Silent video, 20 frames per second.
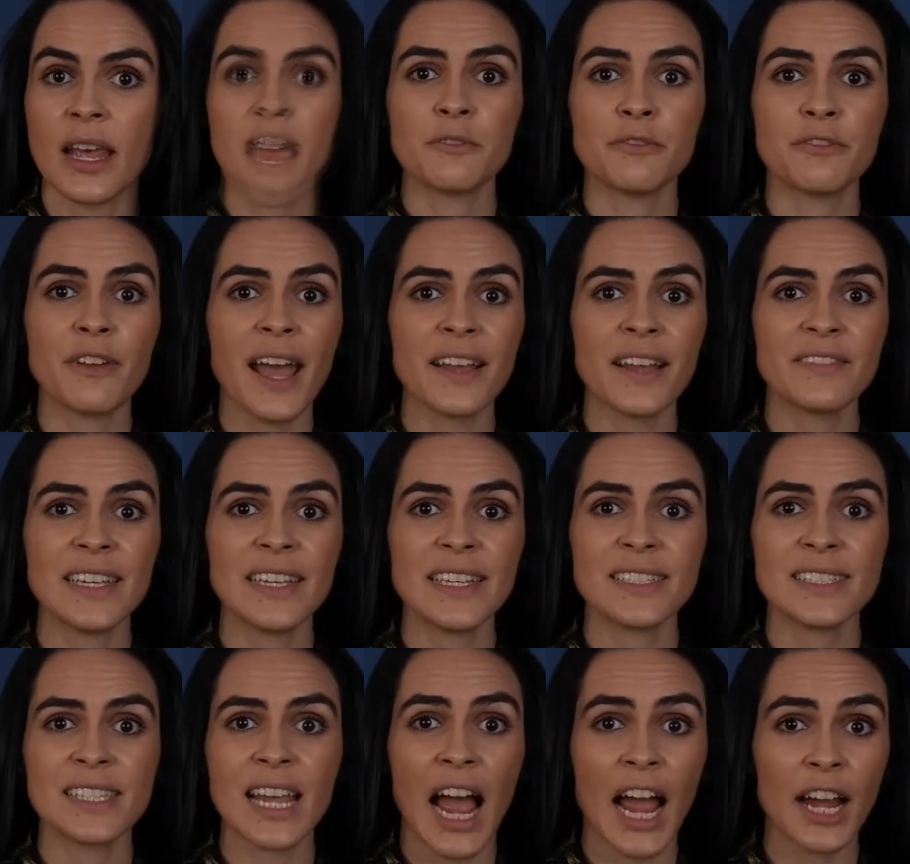In fact, the
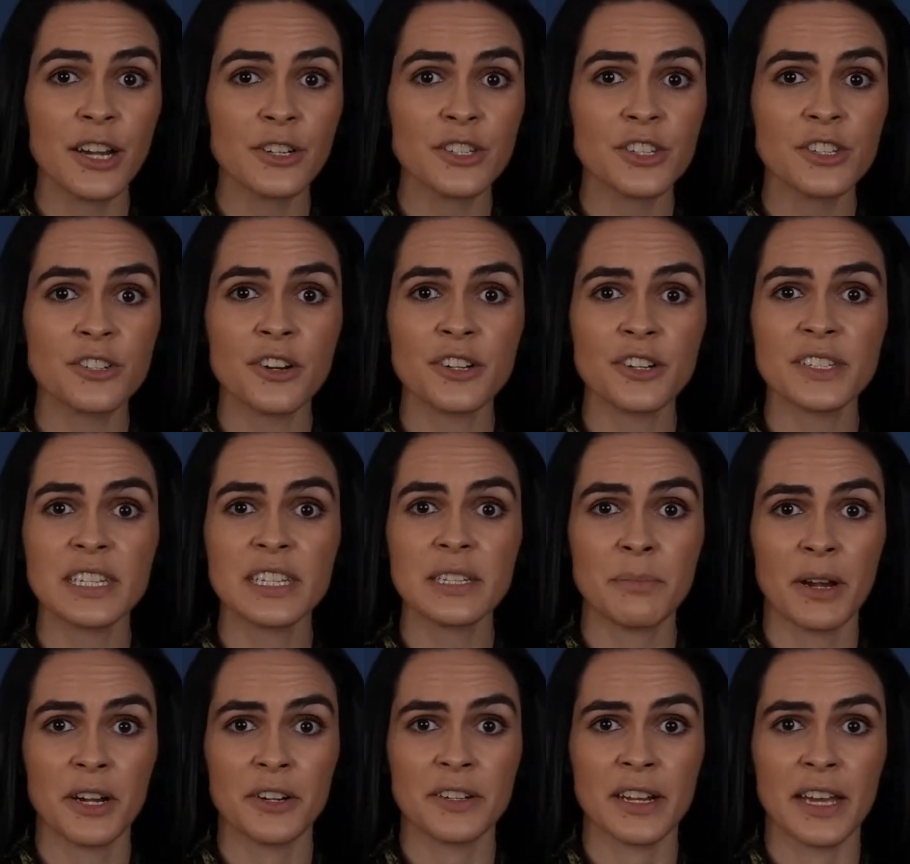entire
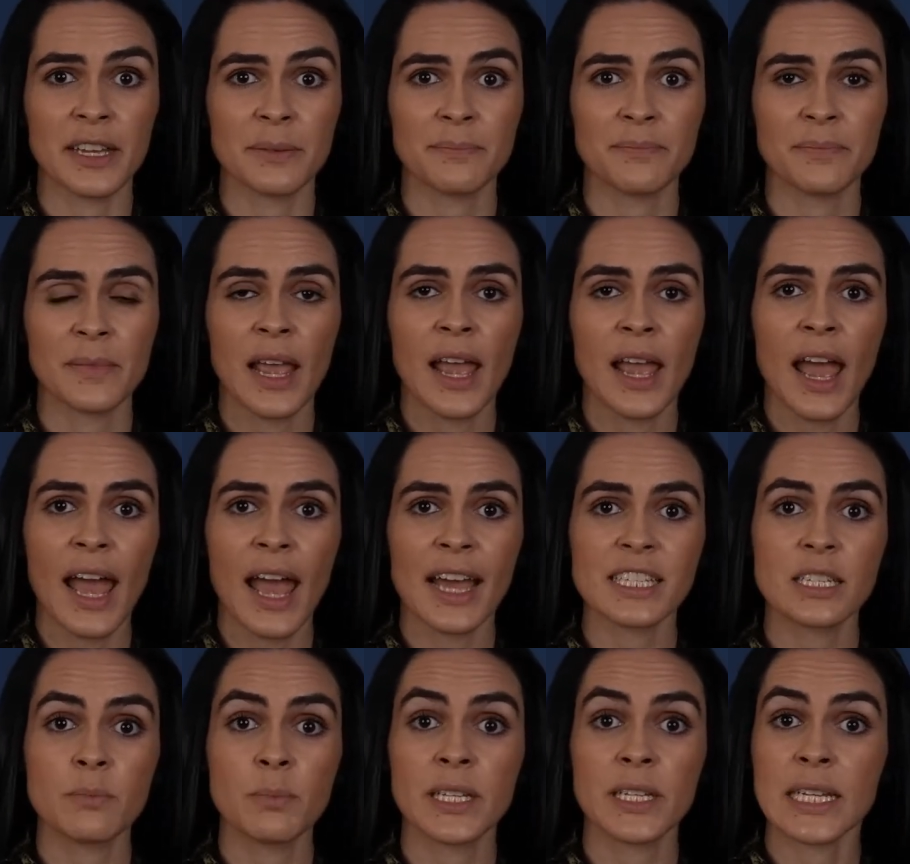starseed paradigm
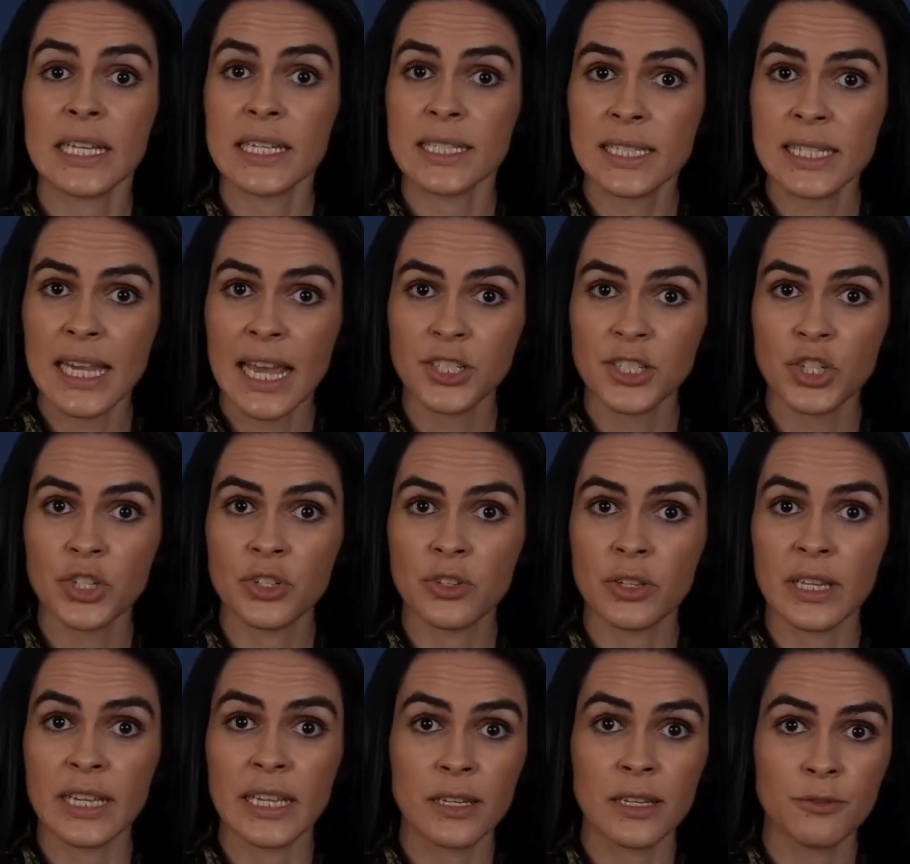has been
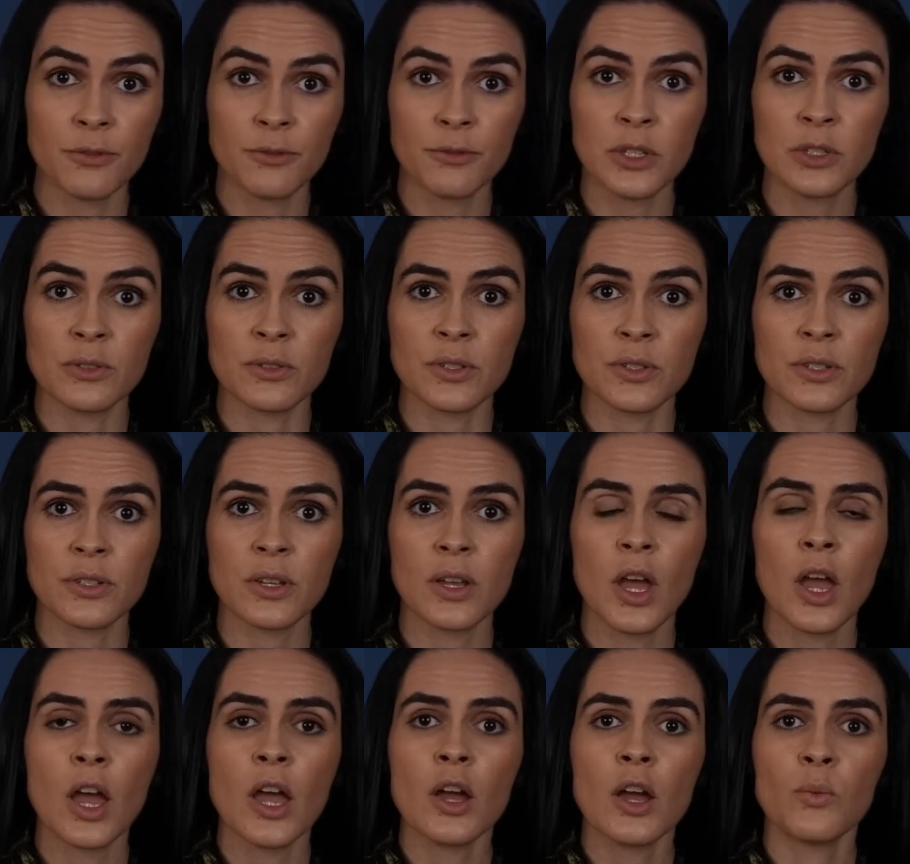intentionally infused
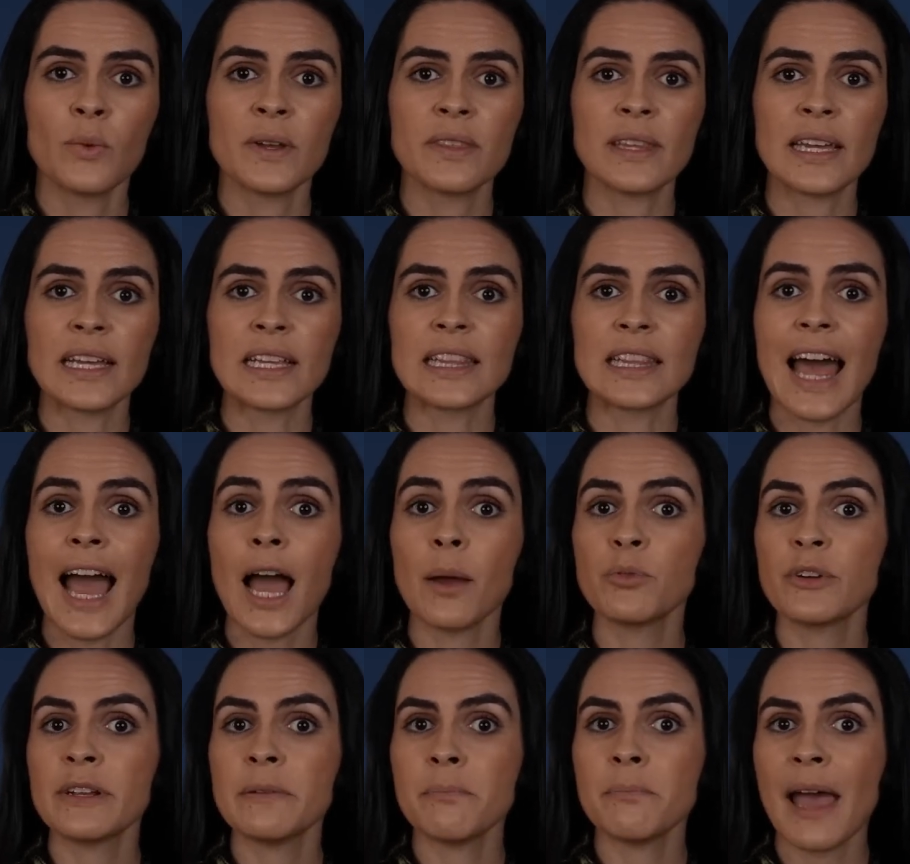with
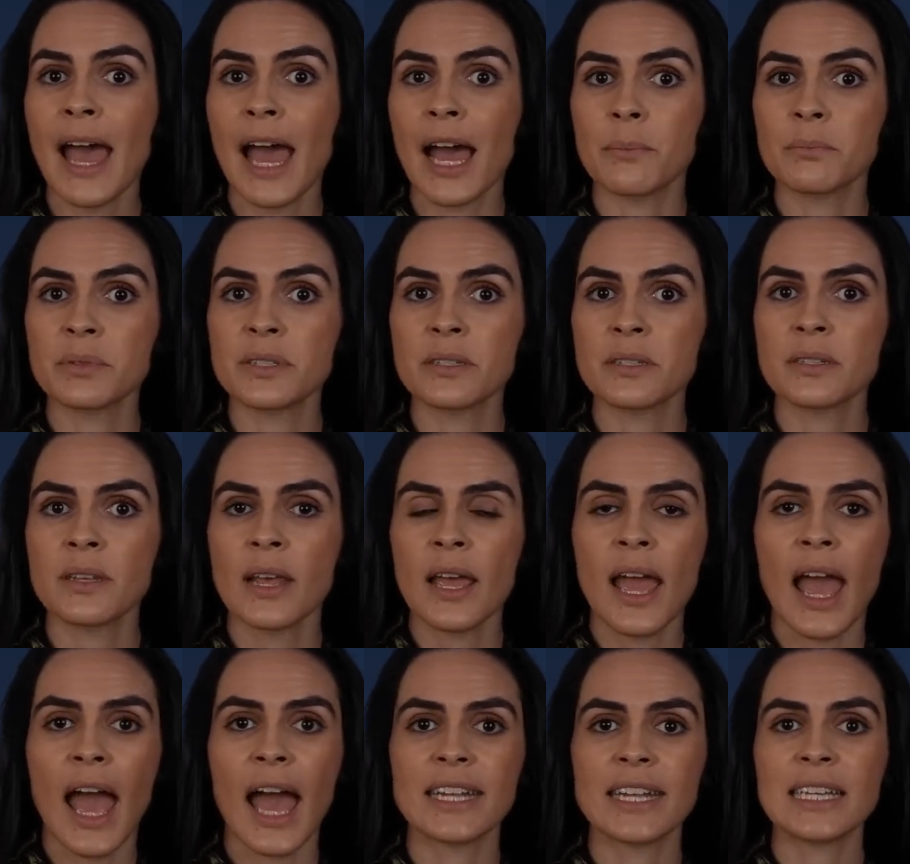elaborate maps
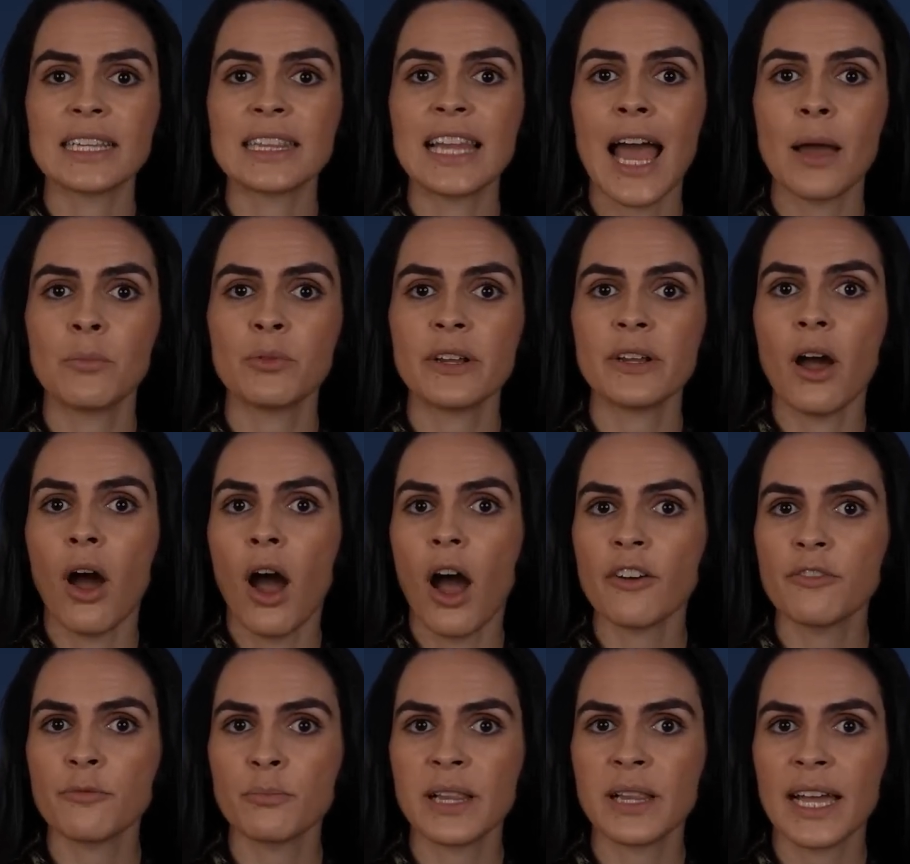and elaborate
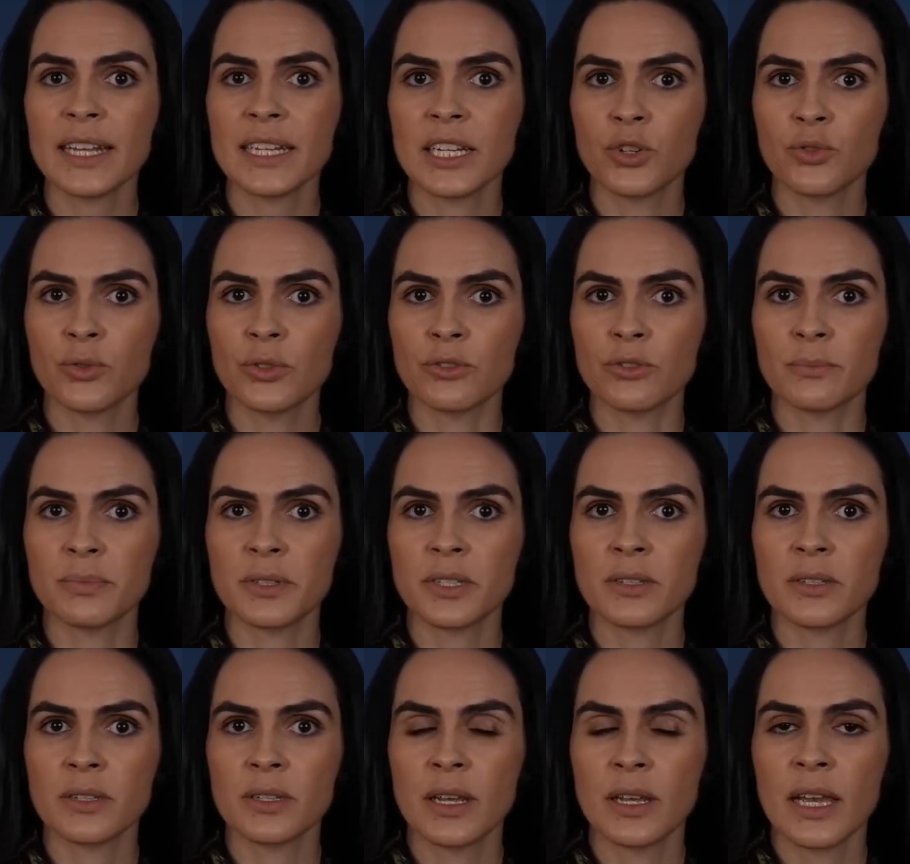off-planet
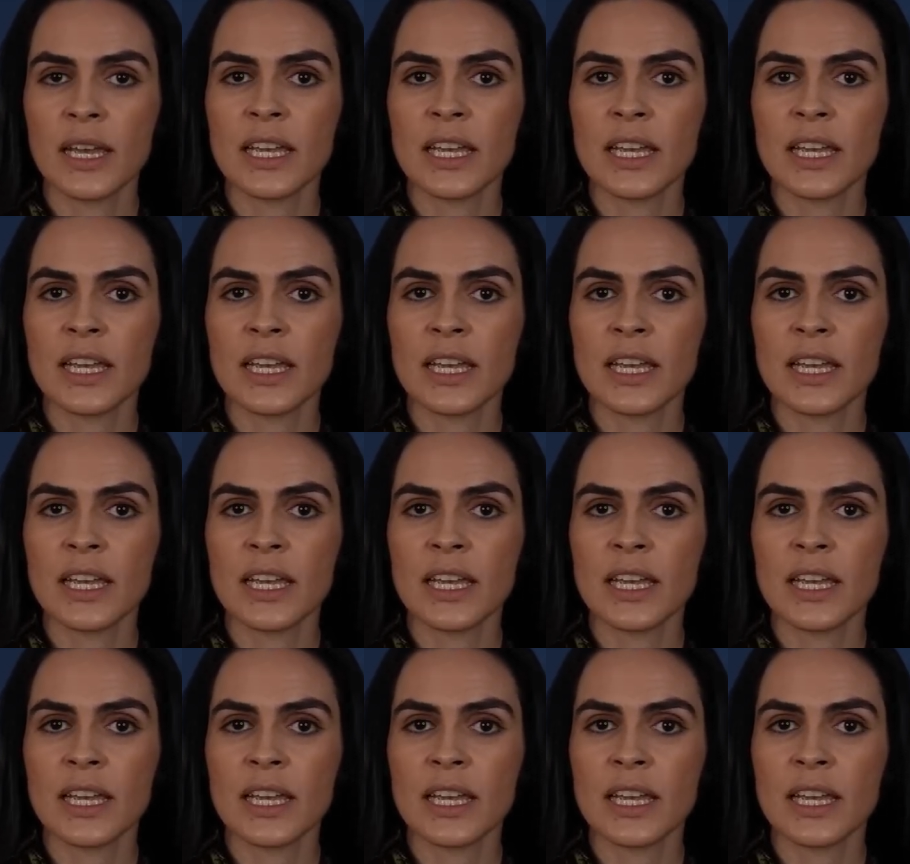groups,